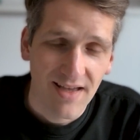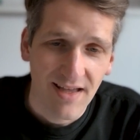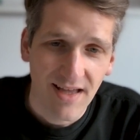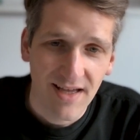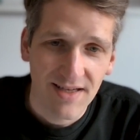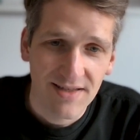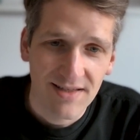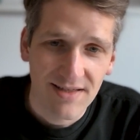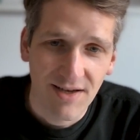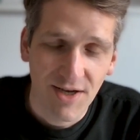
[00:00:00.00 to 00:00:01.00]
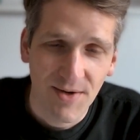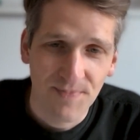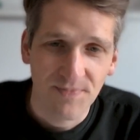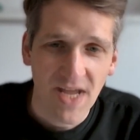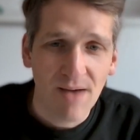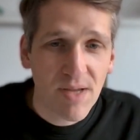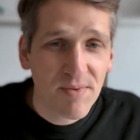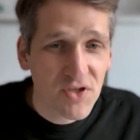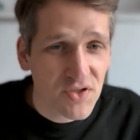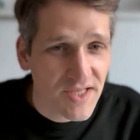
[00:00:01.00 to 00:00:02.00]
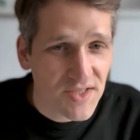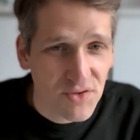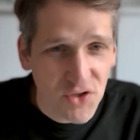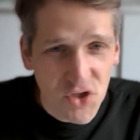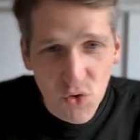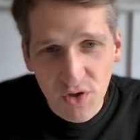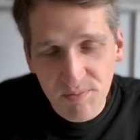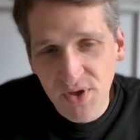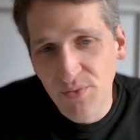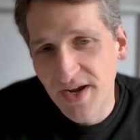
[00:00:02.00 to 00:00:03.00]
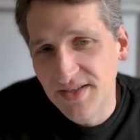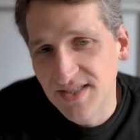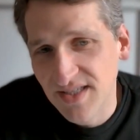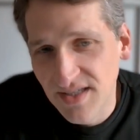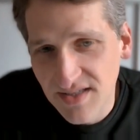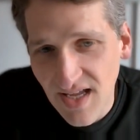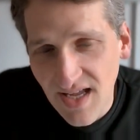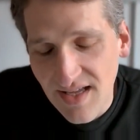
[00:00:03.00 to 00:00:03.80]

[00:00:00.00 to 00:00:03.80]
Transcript: And maybe just as a short prerequisite